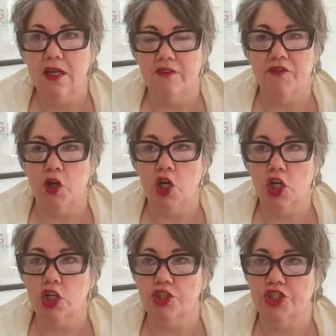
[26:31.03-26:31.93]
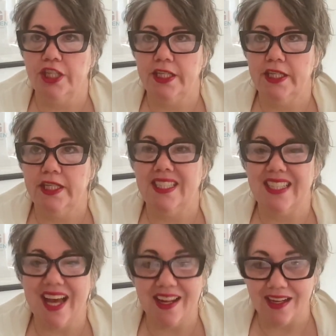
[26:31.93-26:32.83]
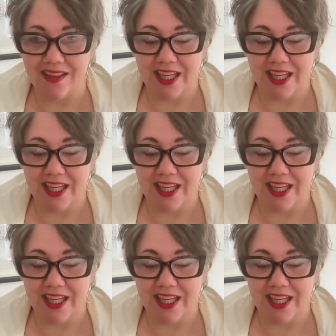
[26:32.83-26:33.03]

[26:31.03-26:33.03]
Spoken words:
And for her, she needed data.